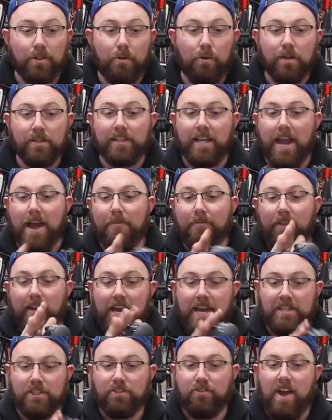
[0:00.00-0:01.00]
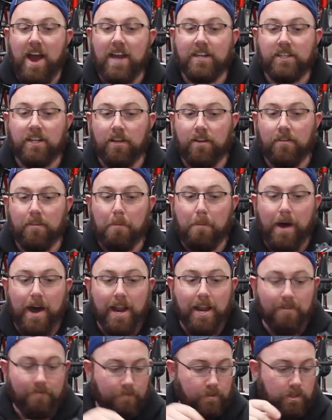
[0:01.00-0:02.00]
Of course, they have the nice traction on the
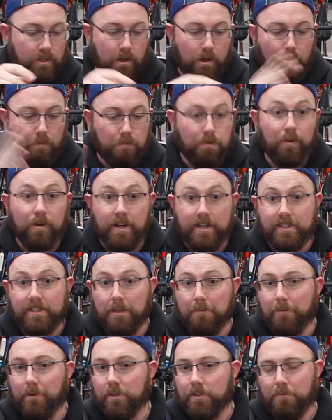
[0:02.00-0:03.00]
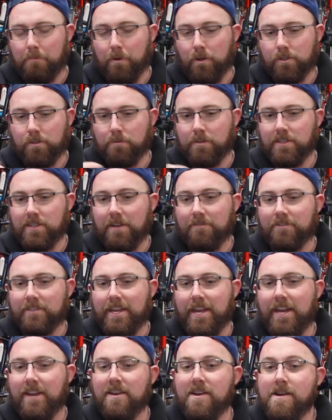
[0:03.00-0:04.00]
bottom, so pretty similar to most ones I've
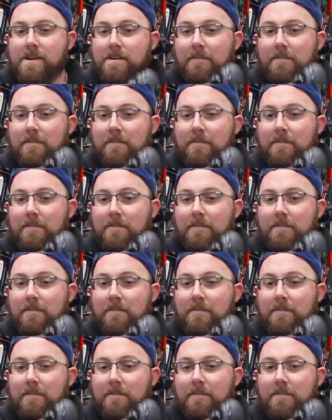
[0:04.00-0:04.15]
seen.